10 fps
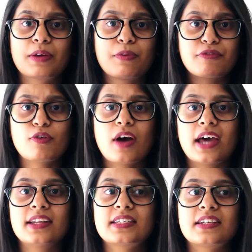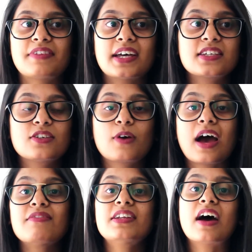beforehand itself, as in you
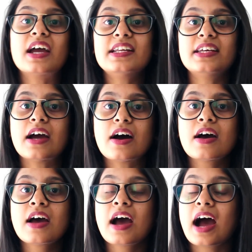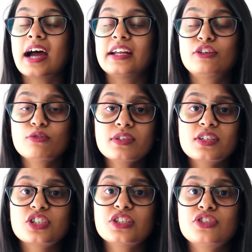have an idea. I don't
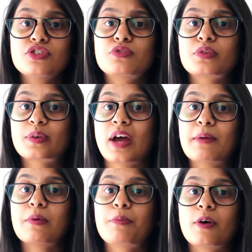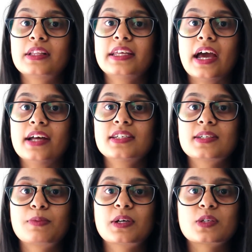suggest you to cram up all the
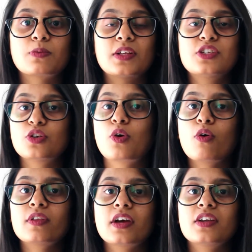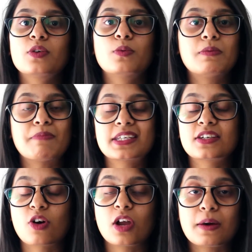answers because once you go there, you will mess
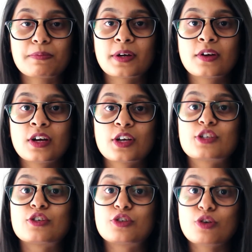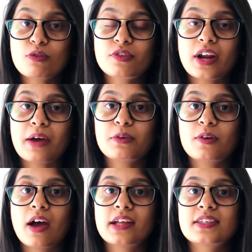it all up. So don't cram
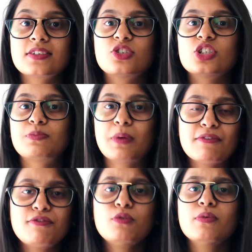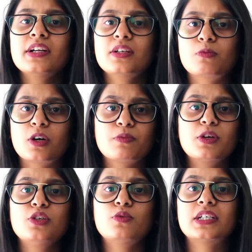your answers, just be fluent in whatever
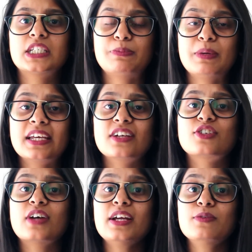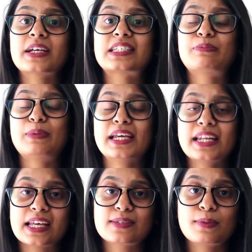you are speaking. Try to explain
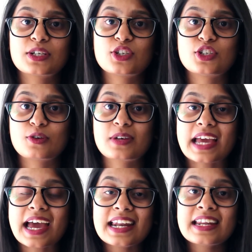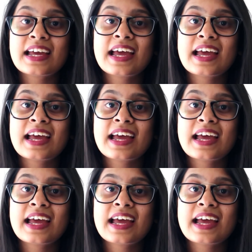as much as you can